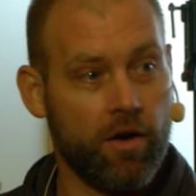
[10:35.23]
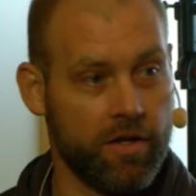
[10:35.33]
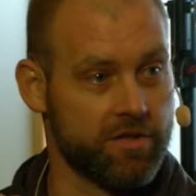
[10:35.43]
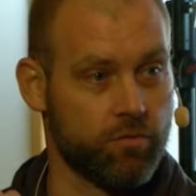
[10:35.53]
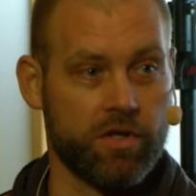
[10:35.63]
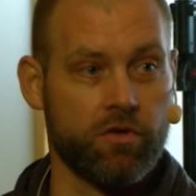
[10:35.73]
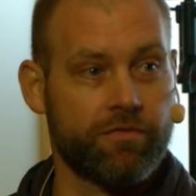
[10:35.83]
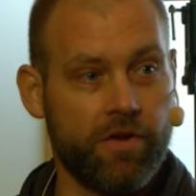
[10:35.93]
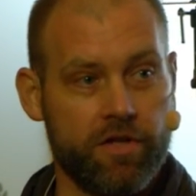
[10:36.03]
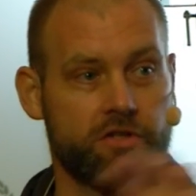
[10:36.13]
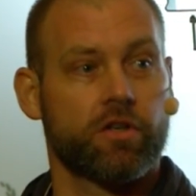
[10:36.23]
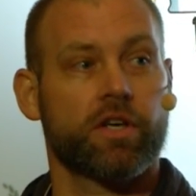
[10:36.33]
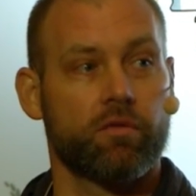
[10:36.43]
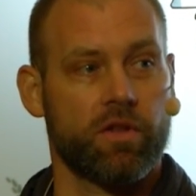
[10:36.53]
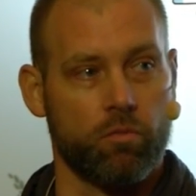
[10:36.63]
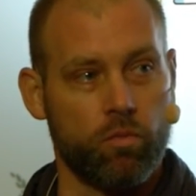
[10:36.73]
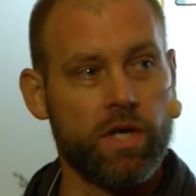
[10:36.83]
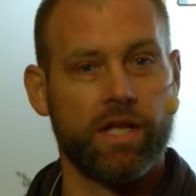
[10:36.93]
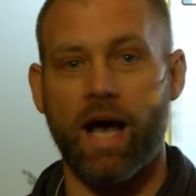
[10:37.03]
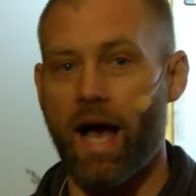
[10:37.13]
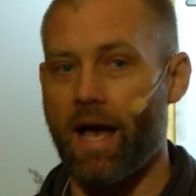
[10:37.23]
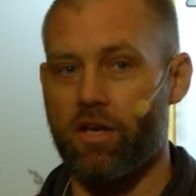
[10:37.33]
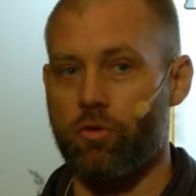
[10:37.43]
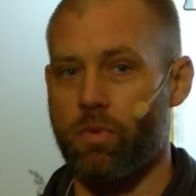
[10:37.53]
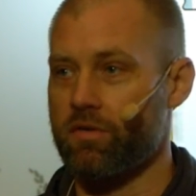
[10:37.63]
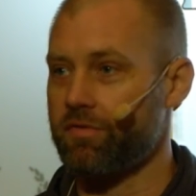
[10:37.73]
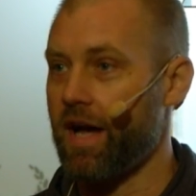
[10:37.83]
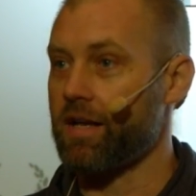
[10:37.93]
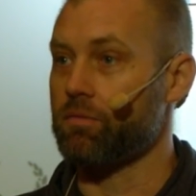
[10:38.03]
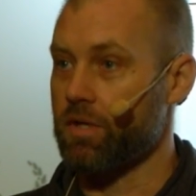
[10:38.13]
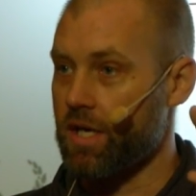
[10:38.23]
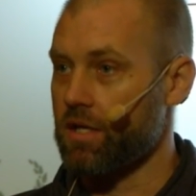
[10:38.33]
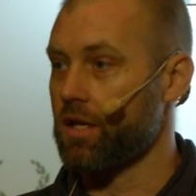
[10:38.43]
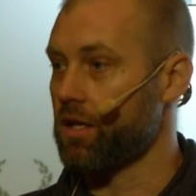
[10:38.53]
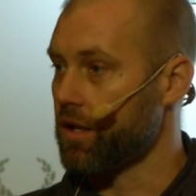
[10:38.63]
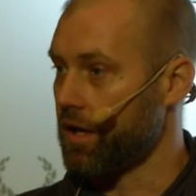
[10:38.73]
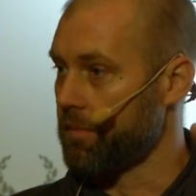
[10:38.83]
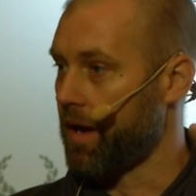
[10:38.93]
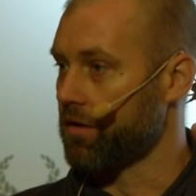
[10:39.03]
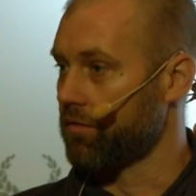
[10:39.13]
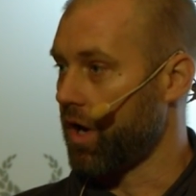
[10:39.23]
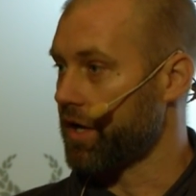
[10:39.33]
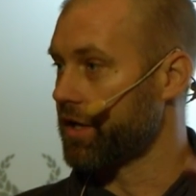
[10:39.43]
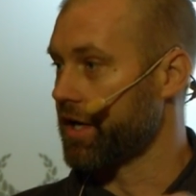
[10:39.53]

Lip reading: out is when you fill the circuit with a really high humidified, heated amount of water.